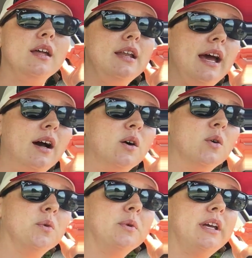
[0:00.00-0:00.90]

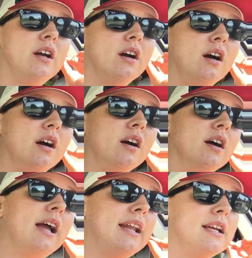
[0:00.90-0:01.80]
Now we
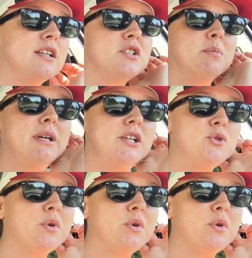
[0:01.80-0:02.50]
are heading to the beach.